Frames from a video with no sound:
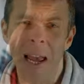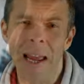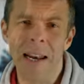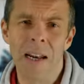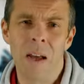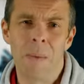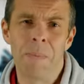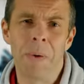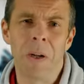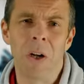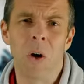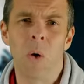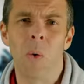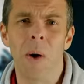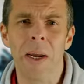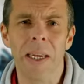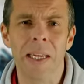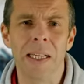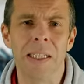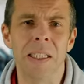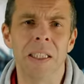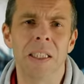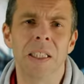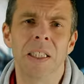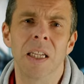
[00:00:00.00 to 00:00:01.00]
end up in quite
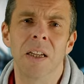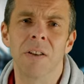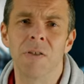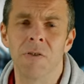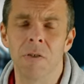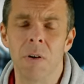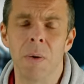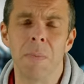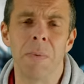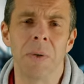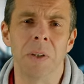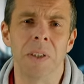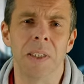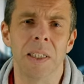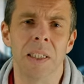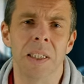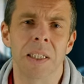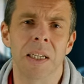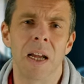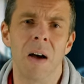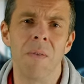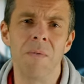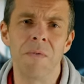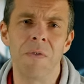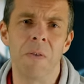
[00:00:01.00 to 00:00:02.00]
considerable
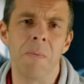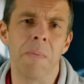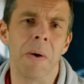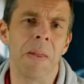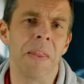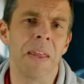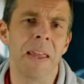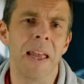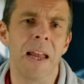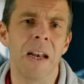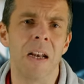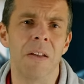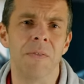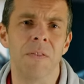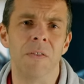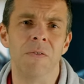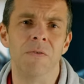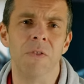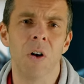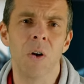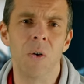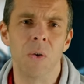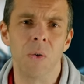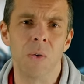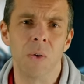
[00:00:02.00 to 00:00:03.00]
discomfort by the end of a
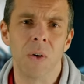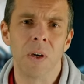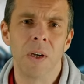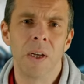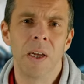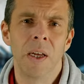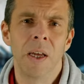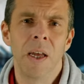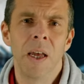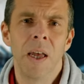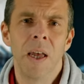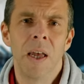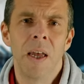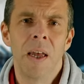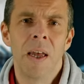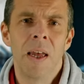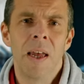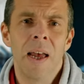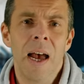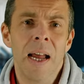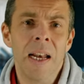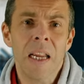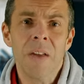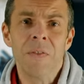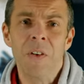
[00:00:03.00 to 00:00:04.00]
row.
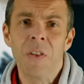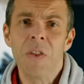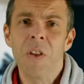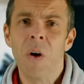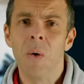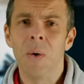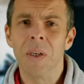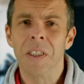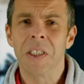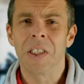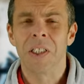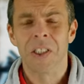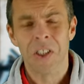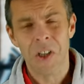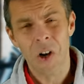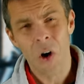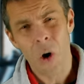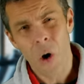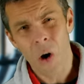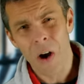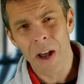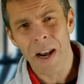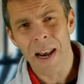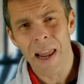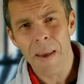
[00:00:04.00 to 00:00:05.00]
And even though it's
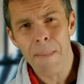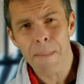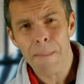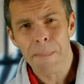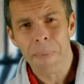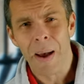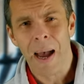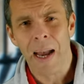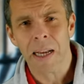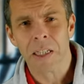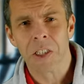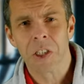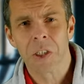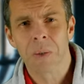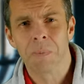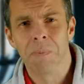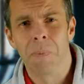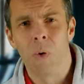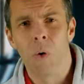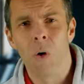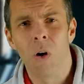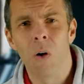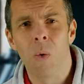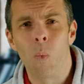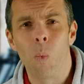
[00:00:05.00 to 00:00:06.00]
not an impact
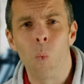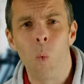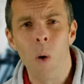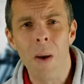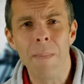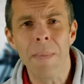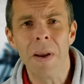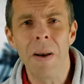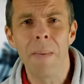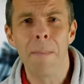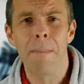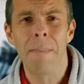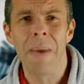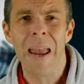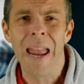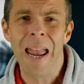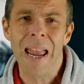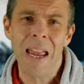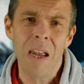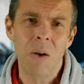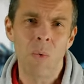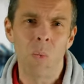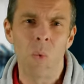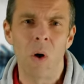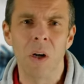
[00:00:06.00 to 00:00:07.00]
sport, women
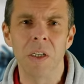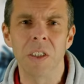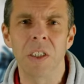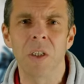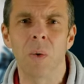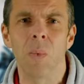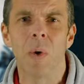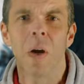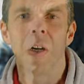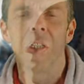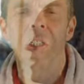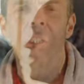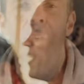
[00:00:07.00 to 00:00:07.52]
may want to wear a